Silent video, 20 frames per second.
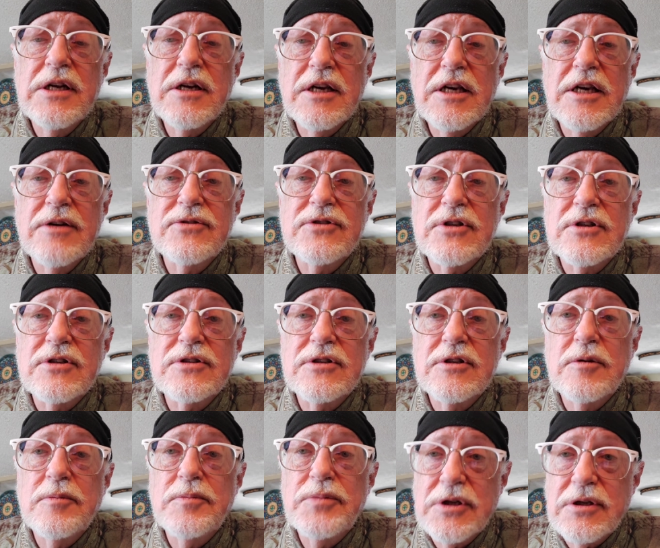It gives us
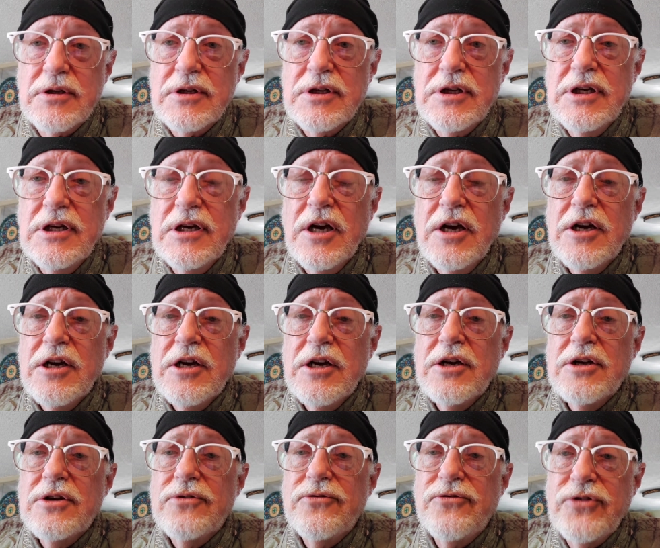the ability
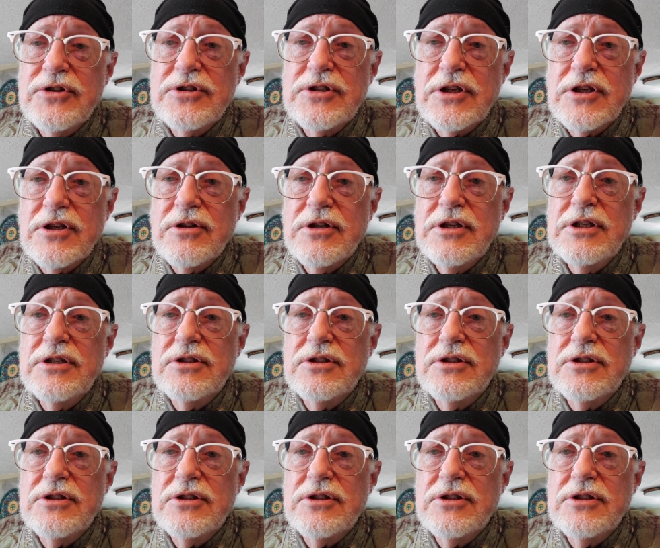physically